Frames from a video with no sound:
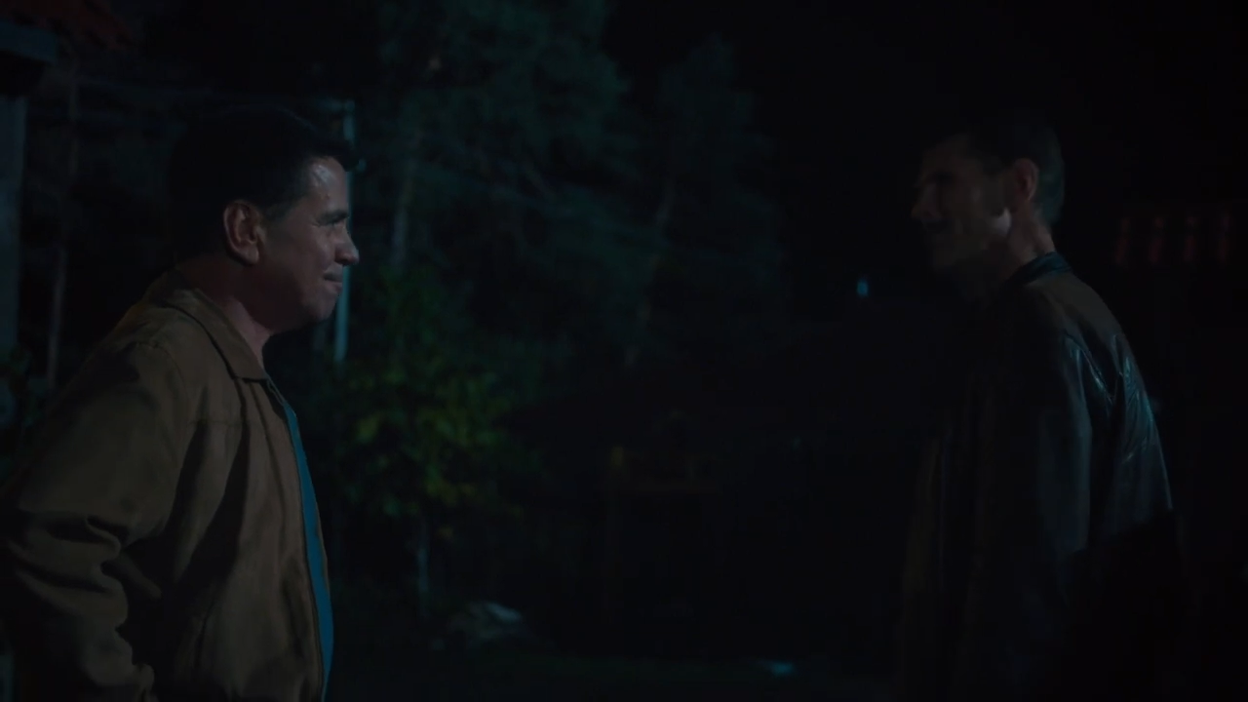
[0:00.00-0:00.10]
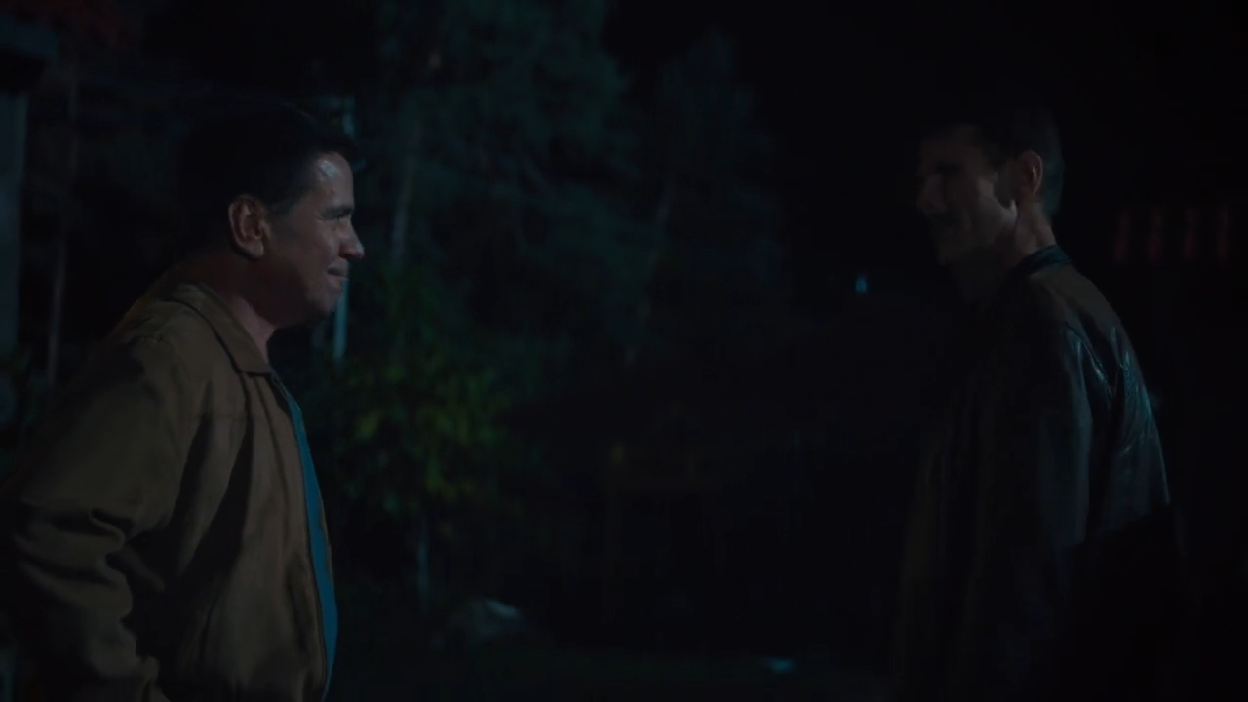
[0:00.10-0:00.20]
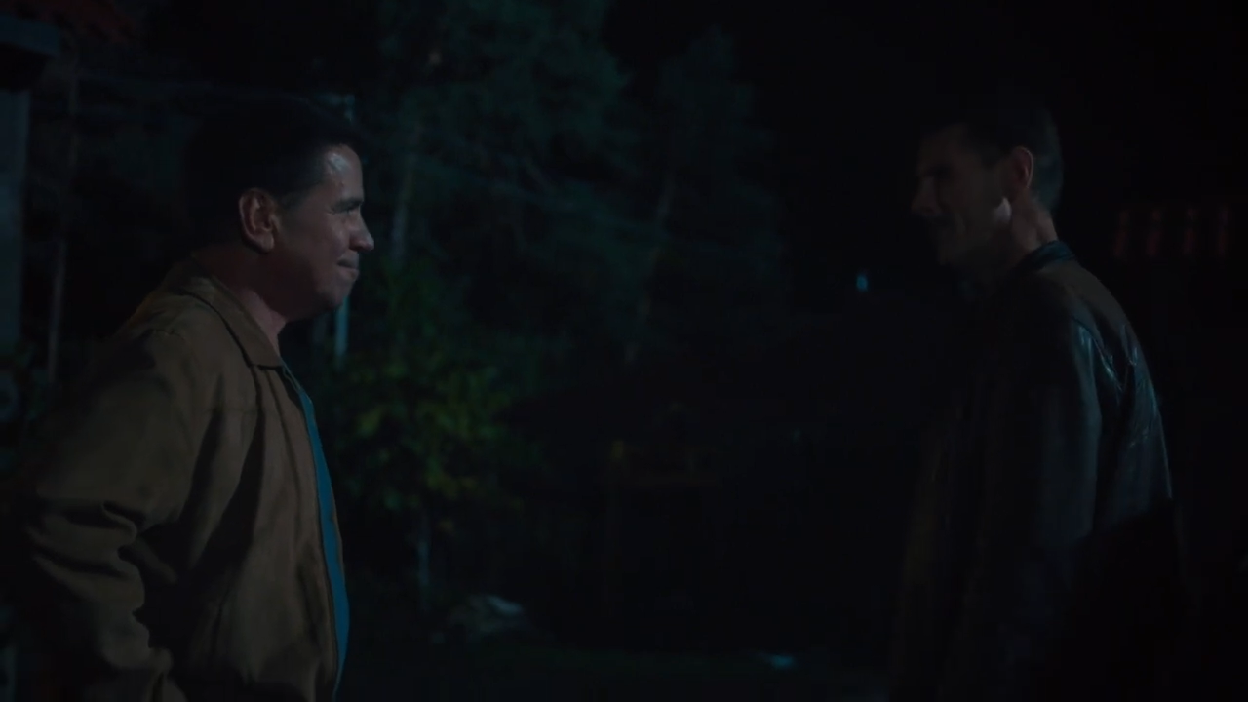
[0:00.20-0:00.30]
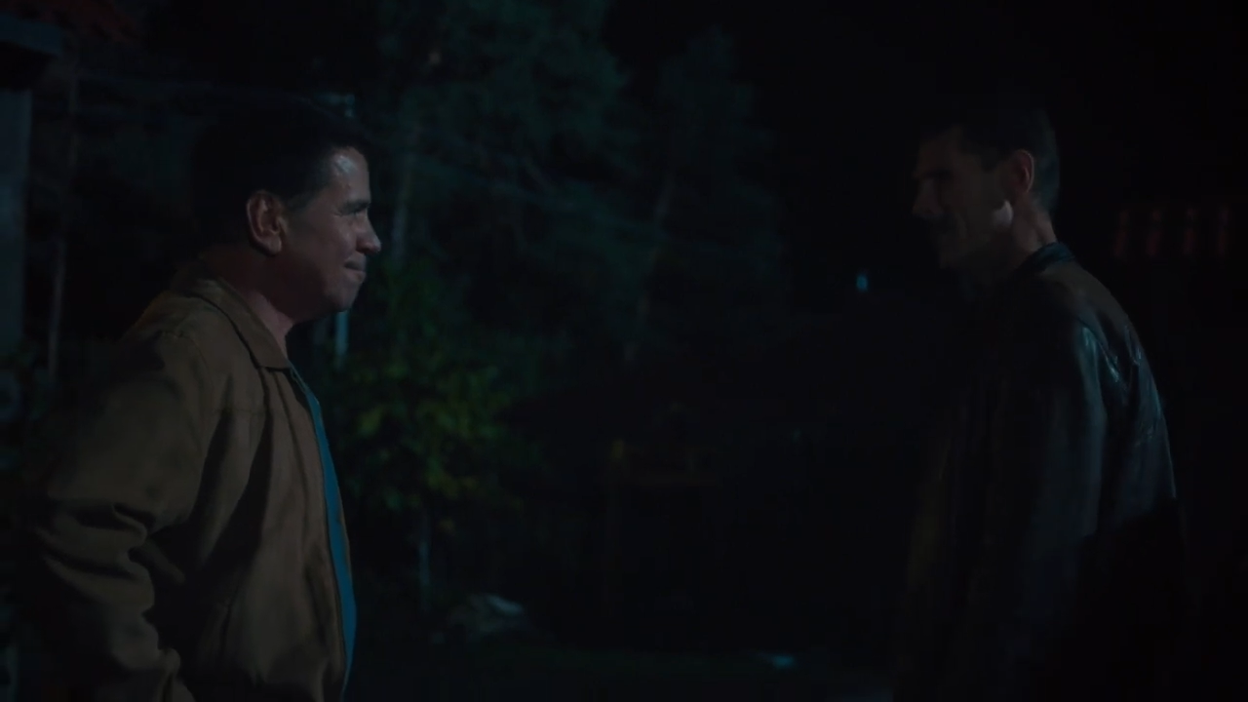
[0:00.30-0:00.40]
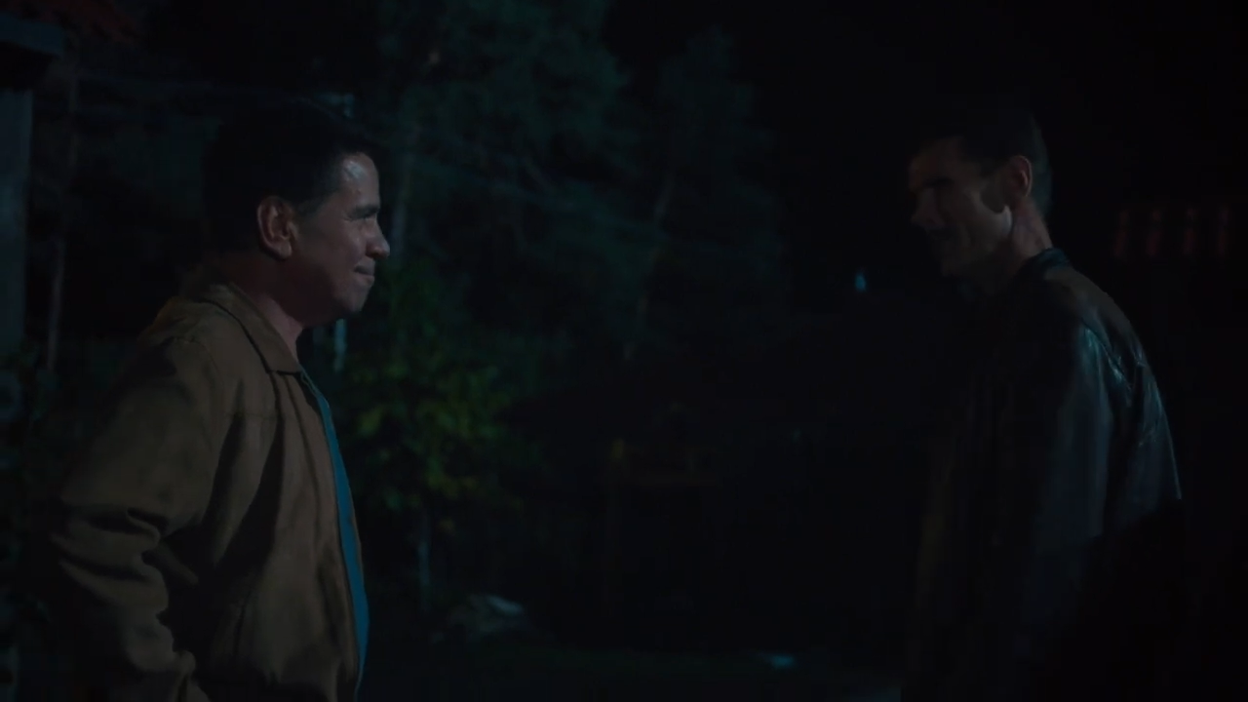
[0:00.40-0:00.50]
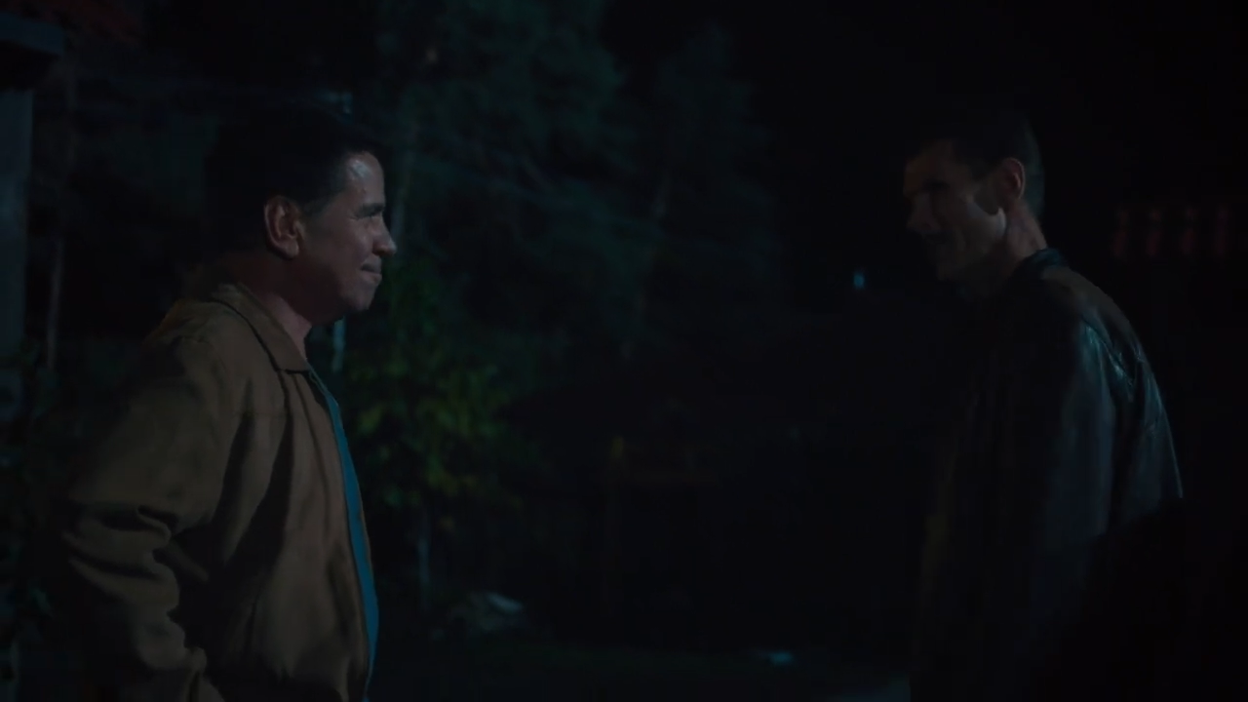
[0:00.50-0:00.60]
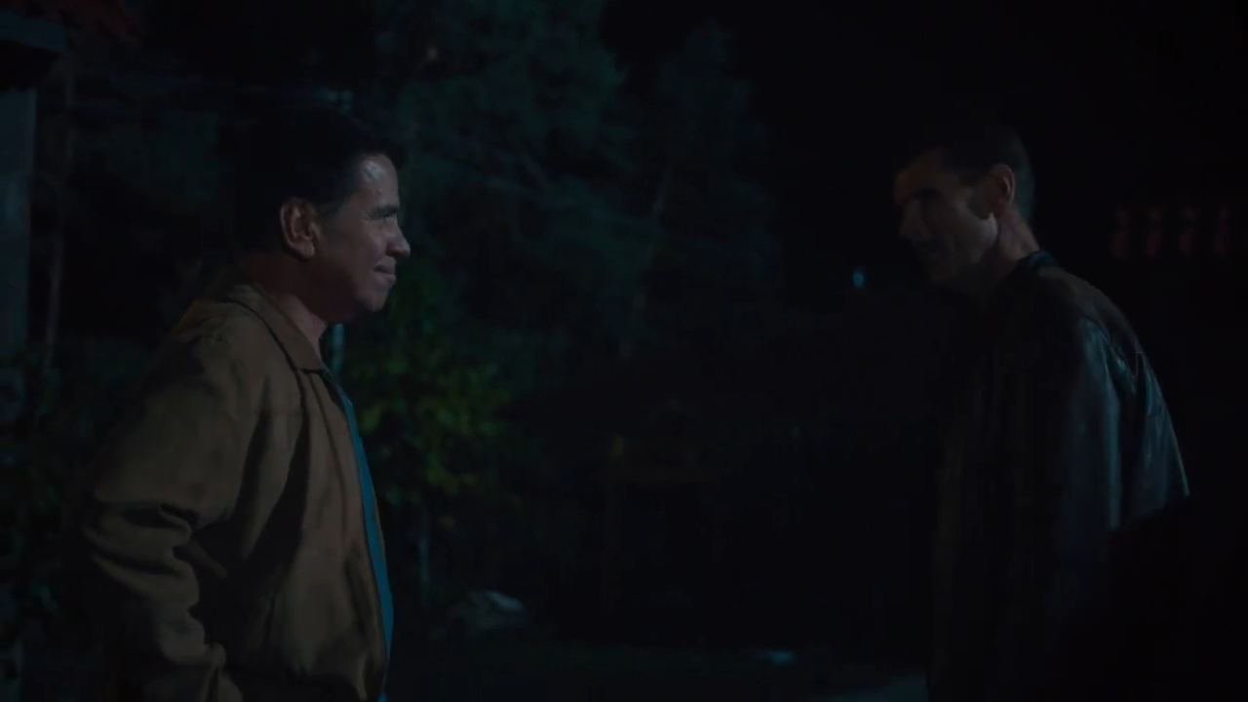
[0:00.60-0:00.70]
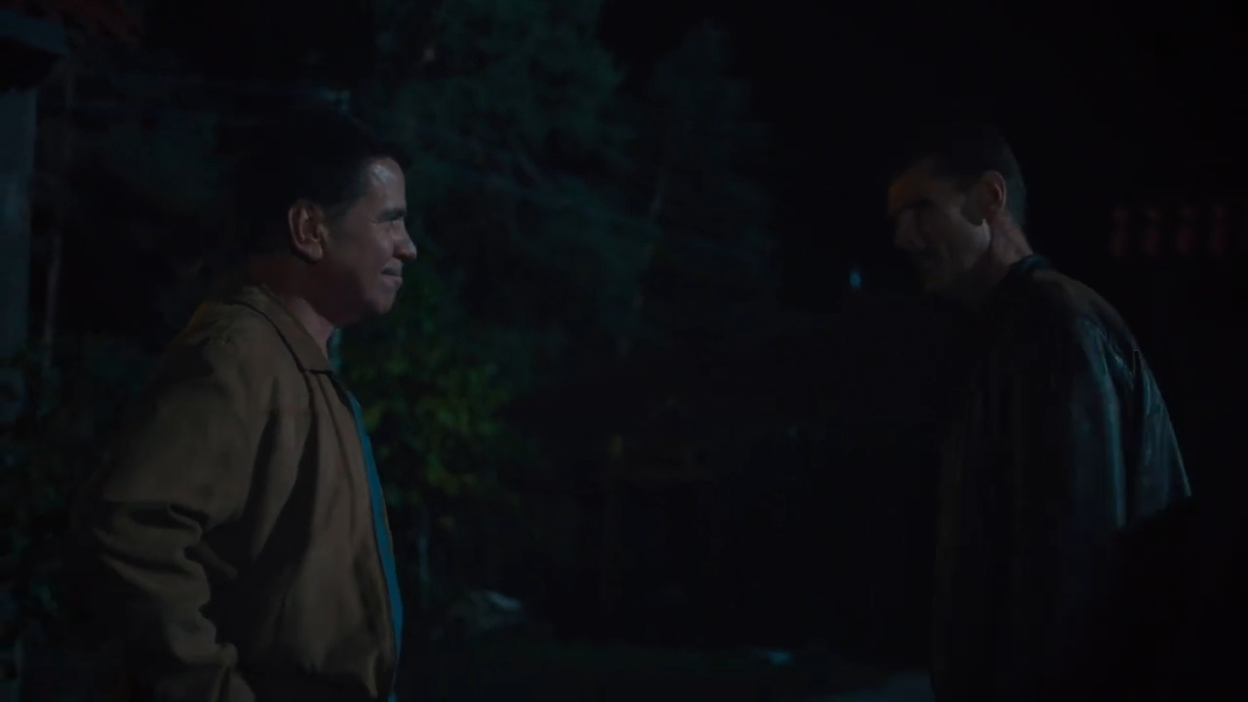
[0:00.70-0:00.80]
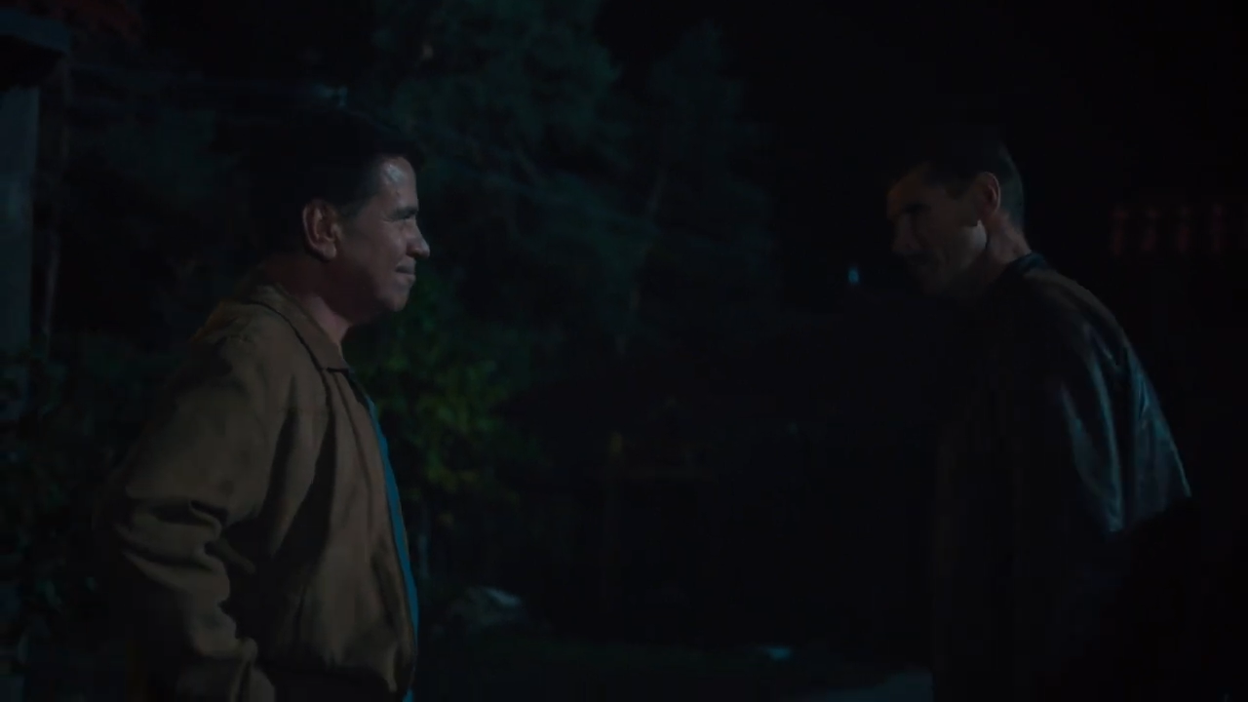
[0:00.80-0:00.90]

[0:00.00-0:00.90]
I wish